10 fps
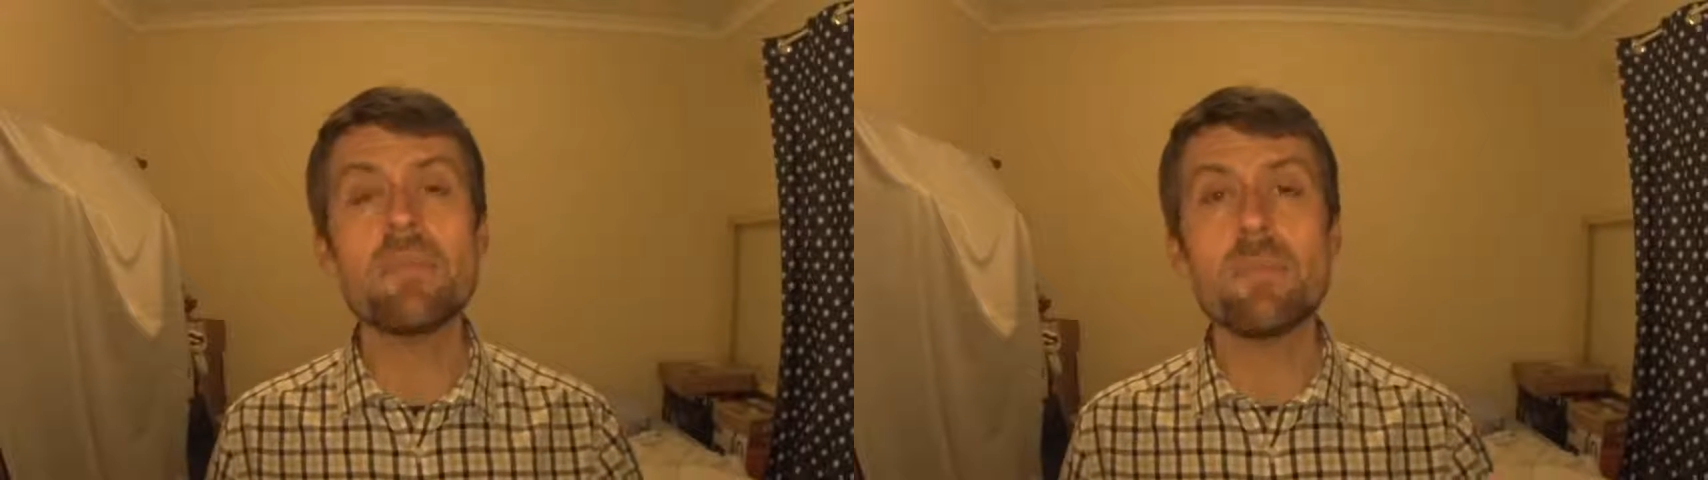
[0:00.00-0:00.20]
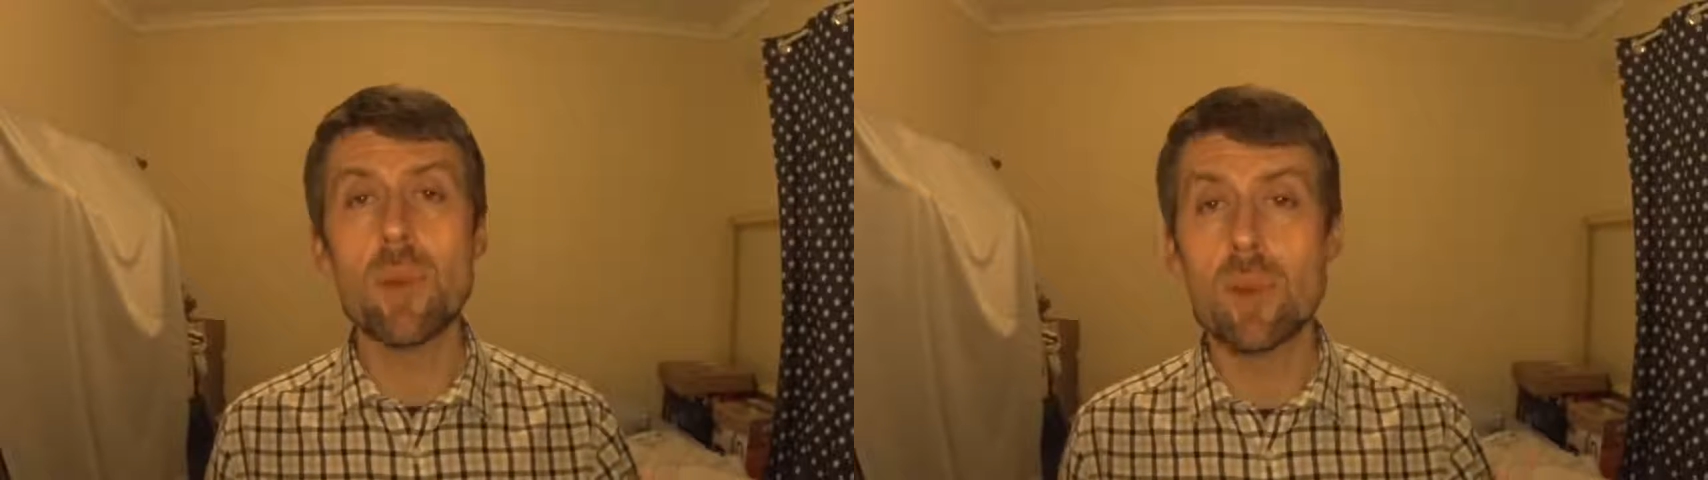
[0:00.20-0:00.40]

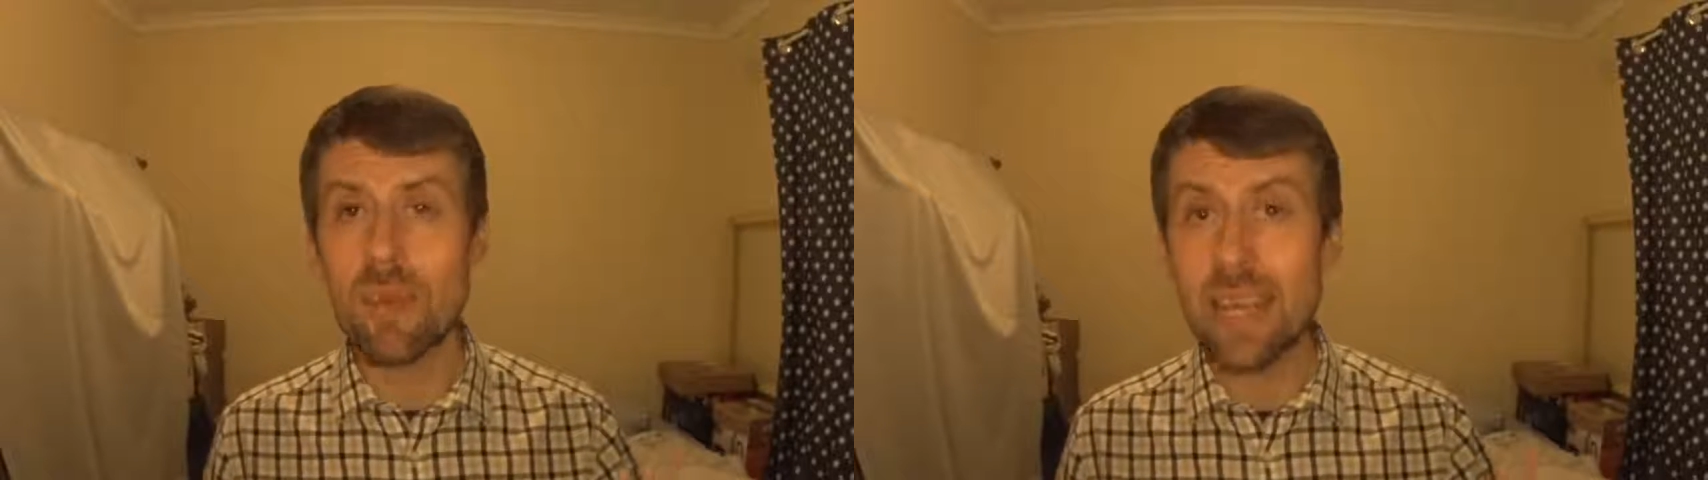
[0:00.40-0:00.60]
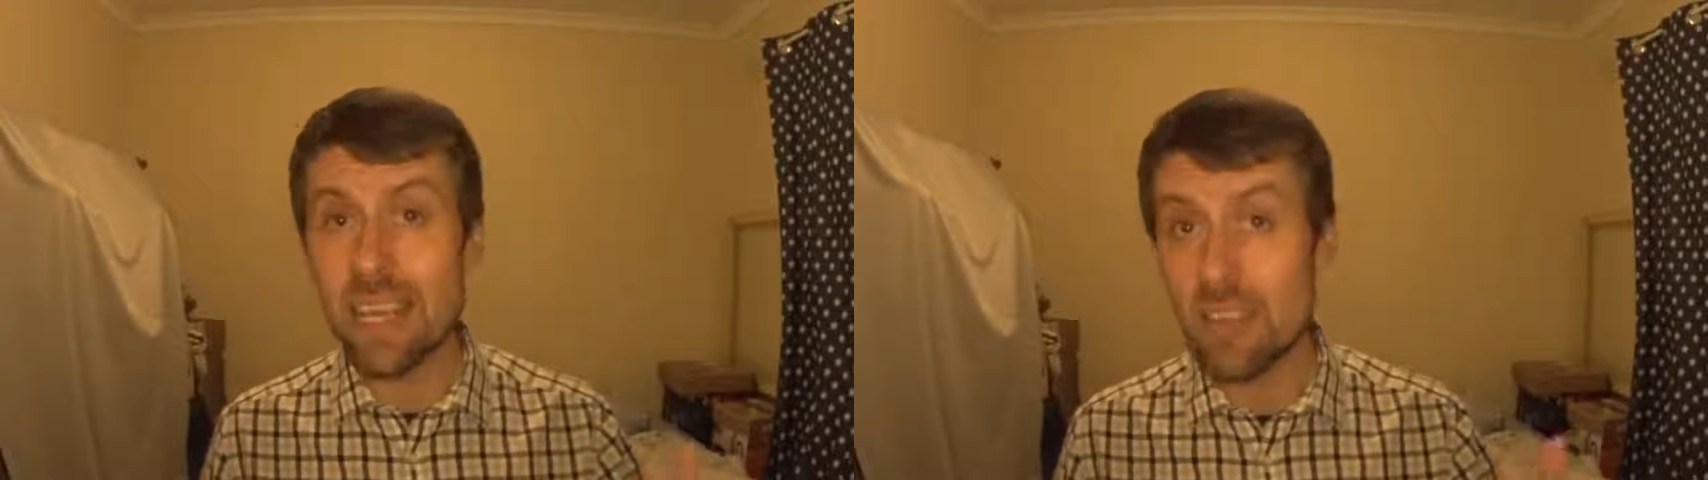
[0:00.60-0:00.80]
more
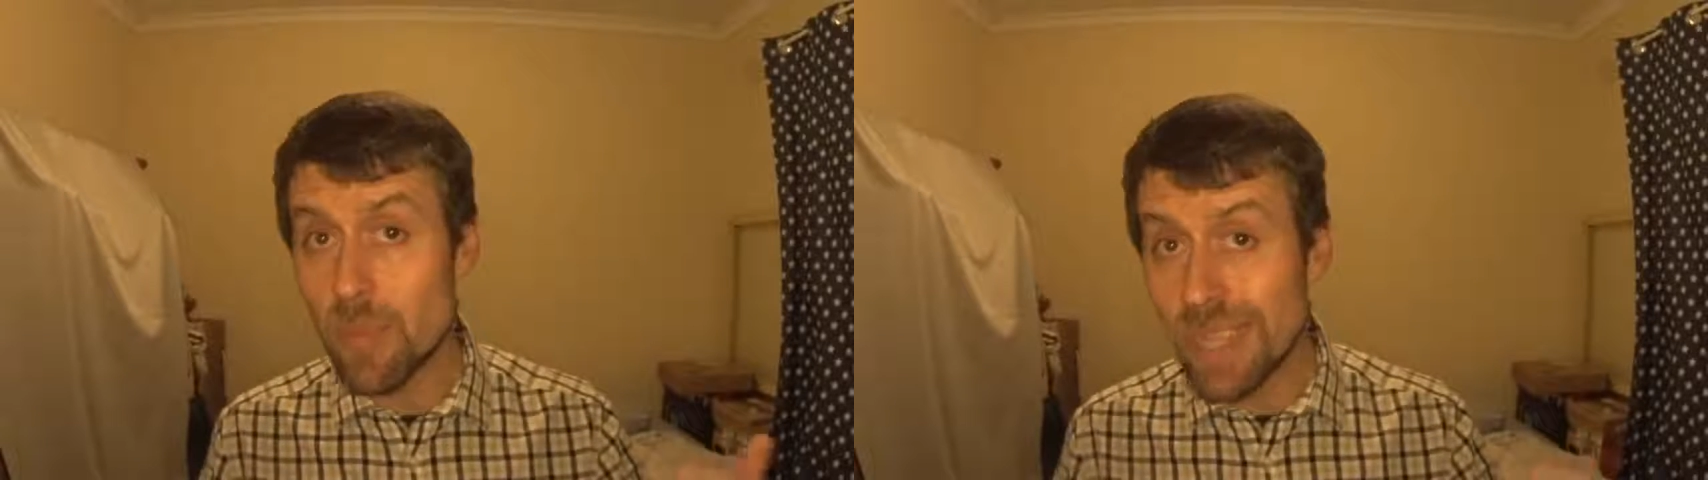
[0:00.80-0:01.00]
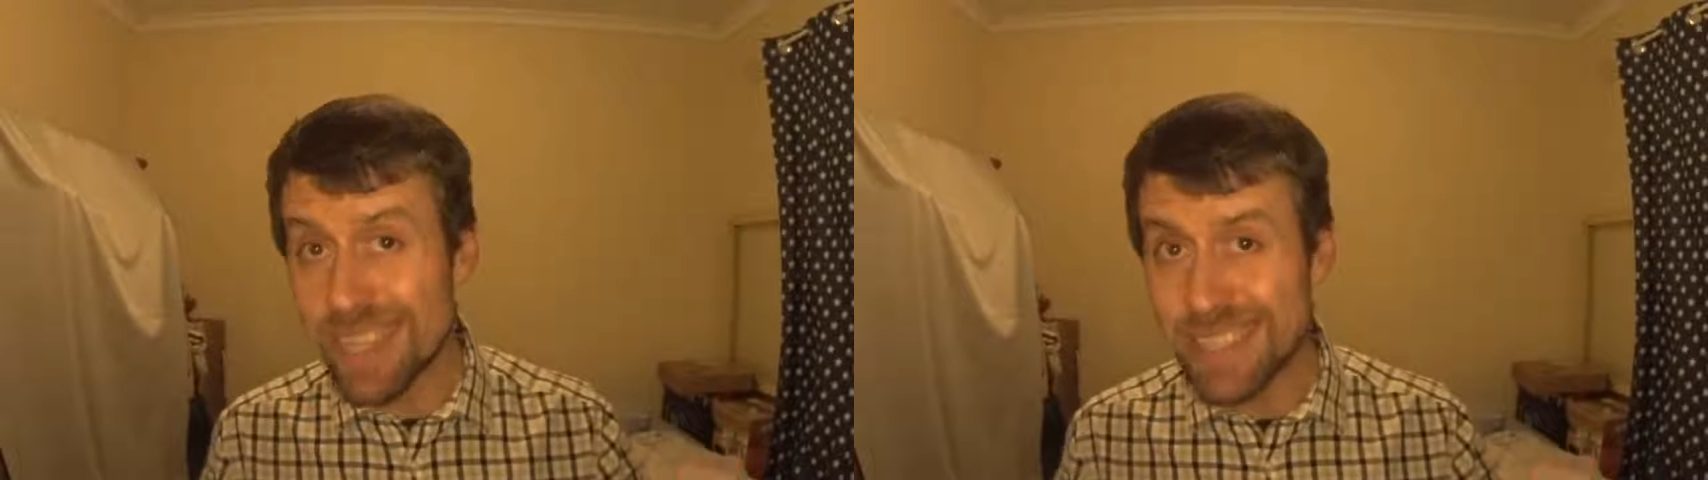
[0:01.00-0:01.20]

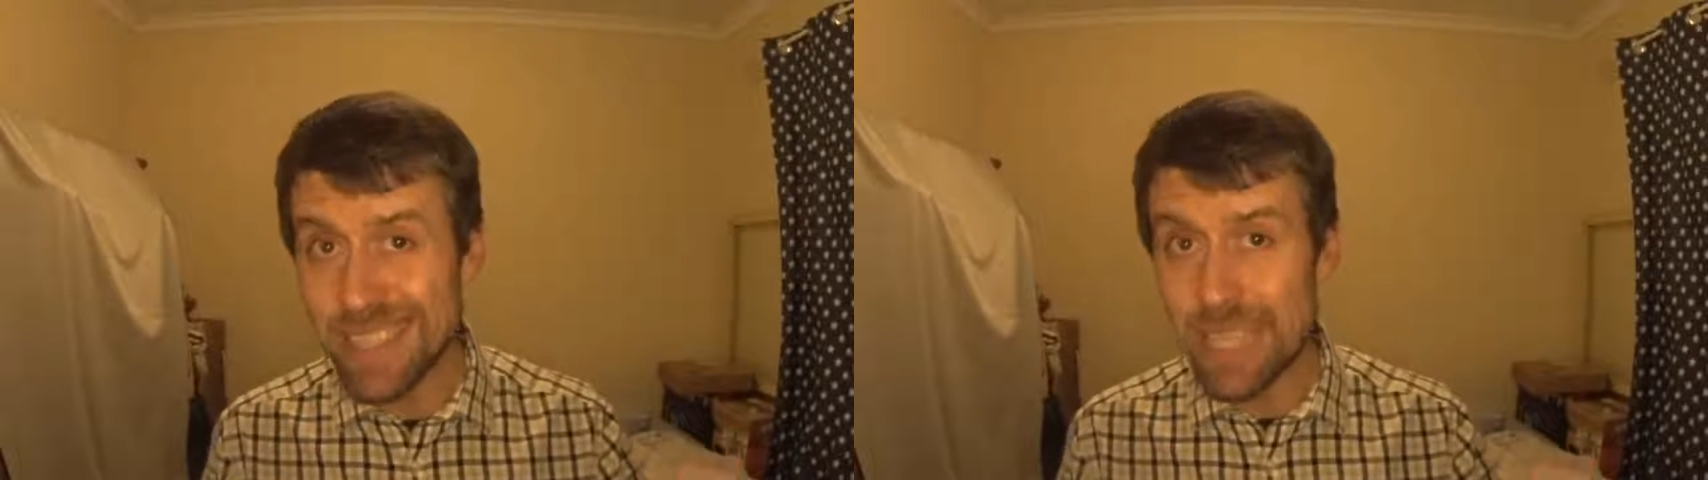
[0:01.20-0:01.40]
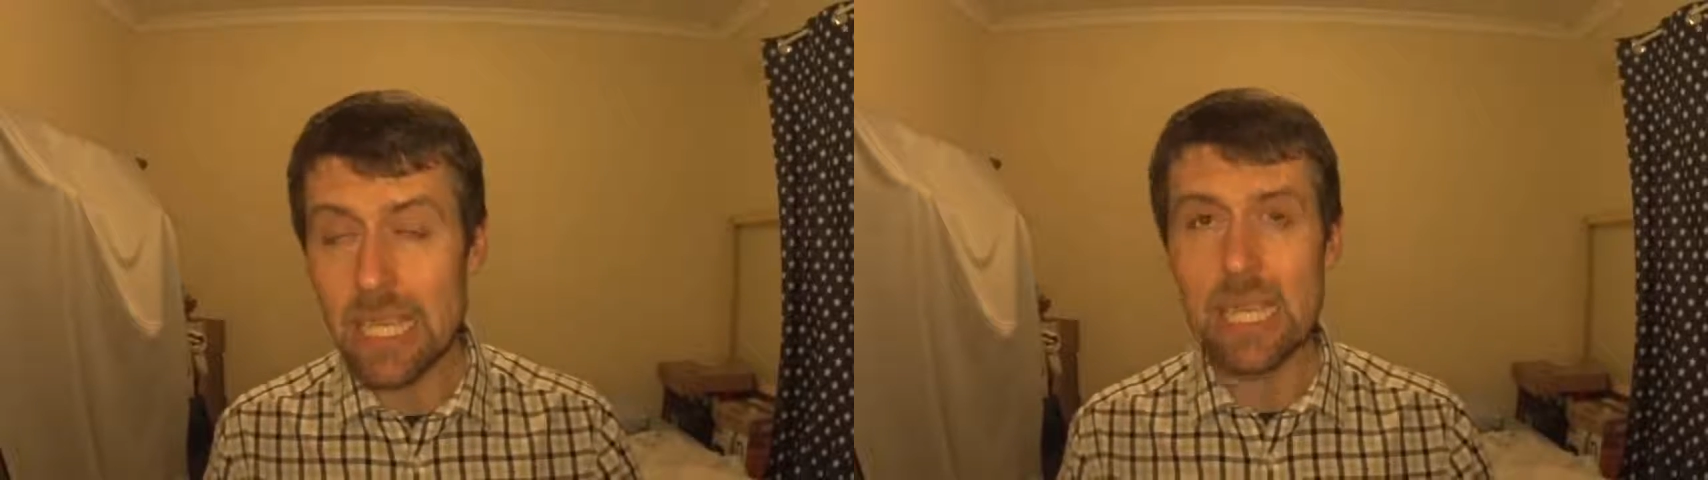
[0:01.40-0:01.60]

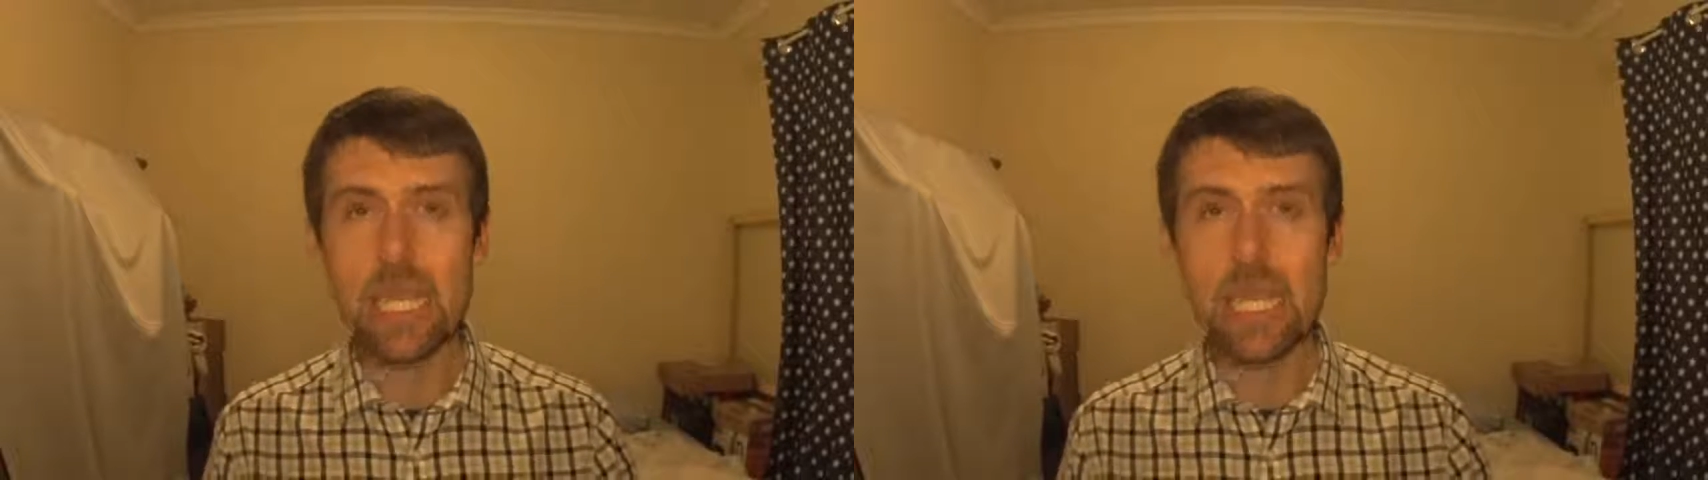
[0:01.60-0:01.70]
reliability